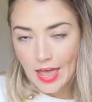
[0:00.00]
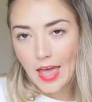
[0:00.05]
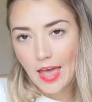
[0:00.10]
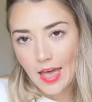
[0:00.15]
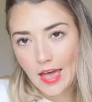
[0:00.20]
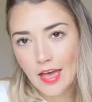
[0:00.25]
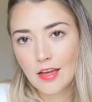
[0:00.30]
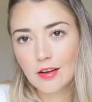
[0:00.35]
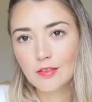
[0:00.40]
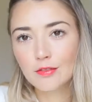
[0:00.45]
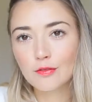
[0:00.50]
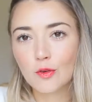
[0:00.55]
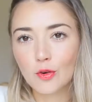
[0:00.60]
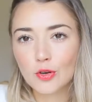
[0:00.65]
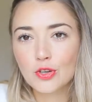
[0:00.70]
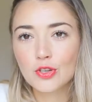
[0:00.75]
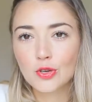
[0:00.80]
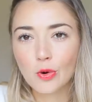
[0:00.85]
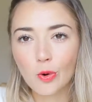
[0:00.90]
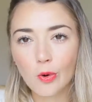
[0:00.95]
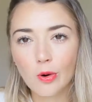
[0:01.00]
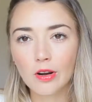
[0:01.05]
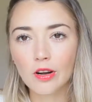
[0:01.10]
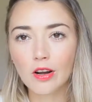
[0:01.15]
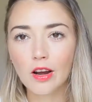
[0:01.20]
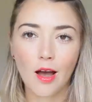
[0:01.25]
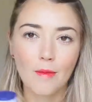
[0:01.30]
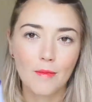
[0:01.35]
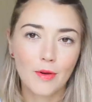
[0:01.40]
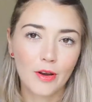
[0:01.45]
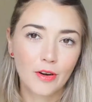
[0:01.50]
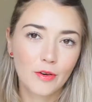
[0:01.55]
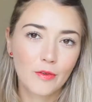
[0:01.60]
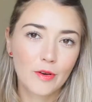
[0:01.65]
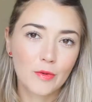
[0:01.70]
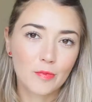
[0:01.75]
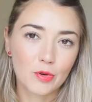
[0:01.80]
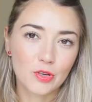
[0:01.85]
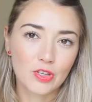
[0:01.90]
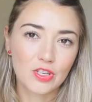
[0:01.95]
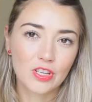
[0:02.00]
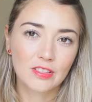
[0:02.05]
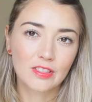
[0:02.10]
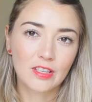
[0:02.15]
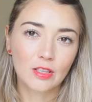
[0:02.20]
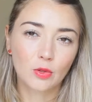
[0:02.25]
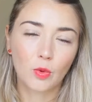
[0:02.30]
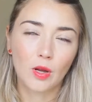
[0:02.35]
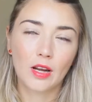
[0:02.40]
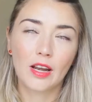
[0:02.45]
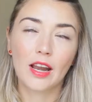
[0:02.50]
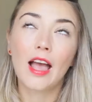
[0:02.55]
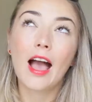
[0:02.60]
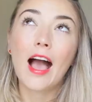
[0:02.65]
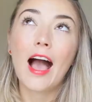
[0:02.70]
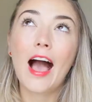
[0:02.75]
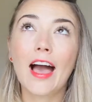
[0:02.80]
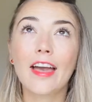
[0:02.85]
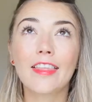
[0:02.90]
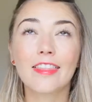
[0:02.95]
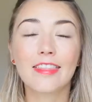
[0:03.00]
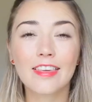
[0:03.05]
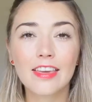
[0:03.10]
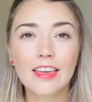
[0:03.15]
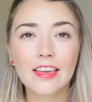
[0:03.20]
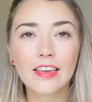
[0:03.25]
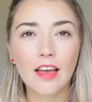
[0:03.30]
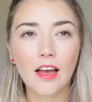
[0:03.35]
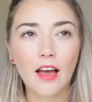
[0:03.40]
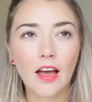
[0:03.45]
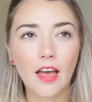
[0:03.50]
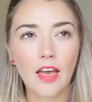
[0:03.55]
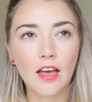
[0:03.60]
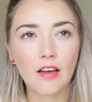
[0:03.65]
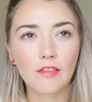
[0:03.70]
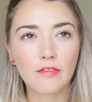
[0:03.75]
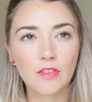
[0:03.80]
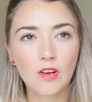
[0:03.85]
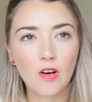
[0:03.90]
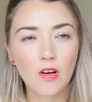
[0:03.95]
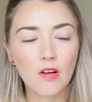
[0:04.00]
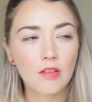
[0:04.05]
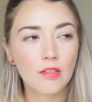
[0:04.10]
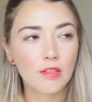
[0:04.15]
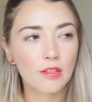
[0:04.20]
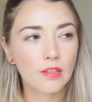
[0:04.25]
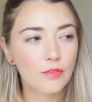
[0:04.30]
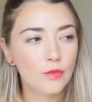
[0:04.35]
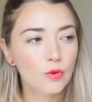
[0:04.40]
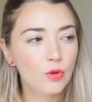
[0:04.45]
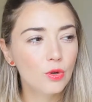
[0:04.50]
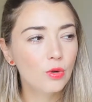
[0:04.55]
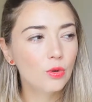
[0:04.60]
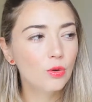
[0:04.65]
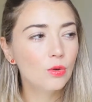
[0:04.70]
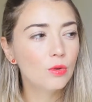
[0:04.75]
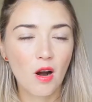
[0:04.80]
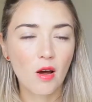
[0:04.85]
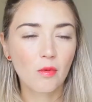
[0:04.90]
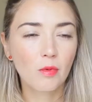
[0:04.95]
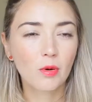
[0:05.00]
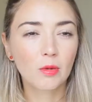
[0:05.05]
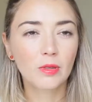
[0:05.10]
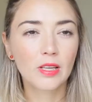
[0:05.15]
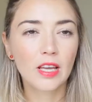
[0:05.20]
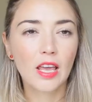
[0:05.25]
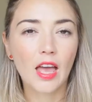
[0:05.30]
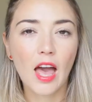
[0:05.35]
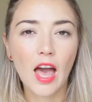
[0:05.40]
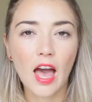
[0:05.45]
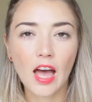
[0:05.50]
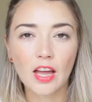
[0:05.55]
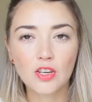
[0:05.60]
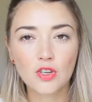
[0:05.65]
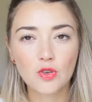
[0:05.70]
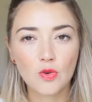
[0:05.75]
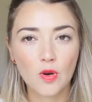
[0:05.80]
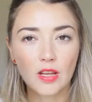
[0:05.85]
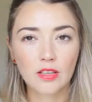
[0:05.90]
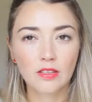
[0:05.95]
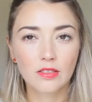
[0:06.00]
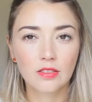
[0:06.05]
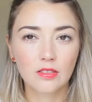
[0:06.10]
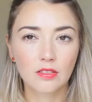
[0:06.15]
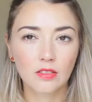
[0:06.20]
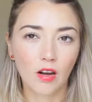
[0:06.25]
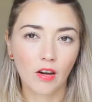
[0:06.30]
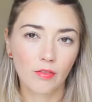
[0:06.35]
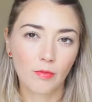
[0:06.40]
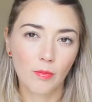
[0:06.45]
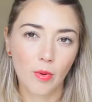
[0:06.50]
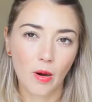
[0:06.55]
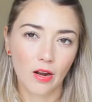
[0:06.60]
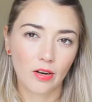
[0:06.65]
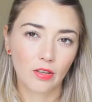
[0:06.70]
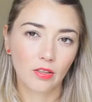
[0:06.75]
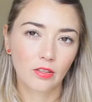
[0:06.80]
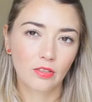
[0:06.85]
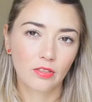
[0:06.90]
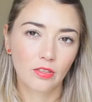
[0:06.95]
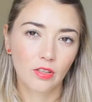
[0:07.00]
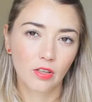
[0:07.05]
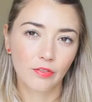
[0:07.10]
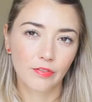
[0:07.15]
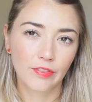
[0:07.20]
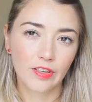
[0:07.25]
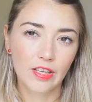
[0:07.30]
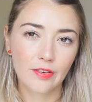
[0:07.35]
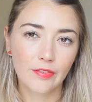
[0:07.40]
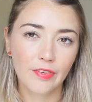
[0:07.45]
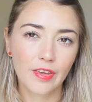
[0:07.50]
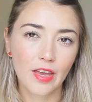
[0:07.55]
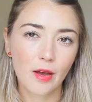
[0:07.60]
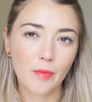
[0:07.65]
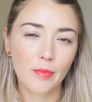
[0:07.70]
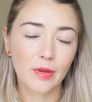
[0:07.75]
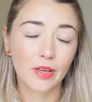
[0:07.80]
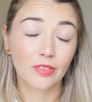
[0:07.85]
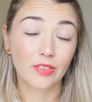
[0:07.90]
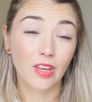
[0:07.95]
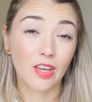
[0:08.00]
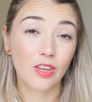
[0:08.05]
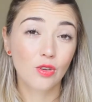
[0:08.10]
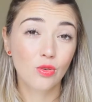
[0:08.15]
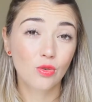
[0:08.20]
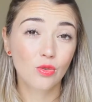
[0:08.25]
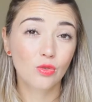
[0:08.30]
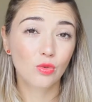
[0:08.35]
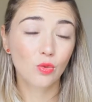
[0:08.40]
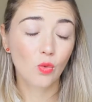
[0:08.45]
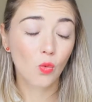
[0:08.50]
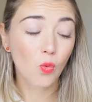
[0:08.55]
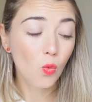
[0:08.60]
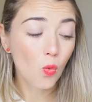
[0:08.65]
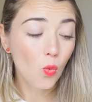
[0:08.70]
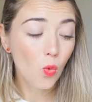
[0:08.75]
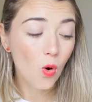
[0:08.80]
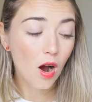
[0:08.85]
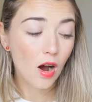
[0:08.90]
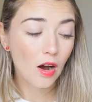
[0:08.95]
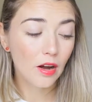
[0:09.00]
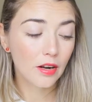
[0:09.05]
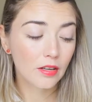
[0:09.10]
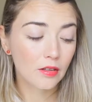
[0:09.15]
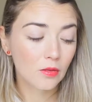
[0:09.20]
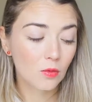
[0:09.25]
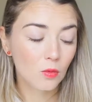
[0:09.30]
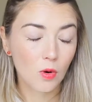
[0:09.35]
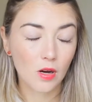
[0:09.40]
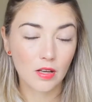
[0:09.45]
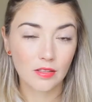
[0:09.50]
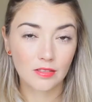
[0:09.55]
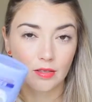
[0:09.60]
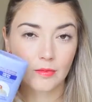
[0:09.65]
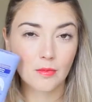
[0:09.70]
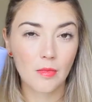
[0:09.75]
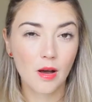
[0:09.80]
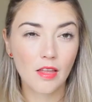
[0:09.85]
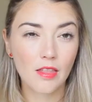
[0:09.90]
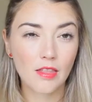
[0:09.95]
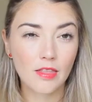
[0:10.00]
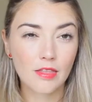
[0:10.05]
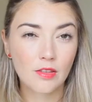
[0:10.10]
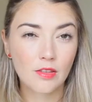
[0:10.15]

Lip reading: And for sure, I'm going to repurchase this one. I think I have gone through probably hundreds of bottles of Nivea because I use one once a month,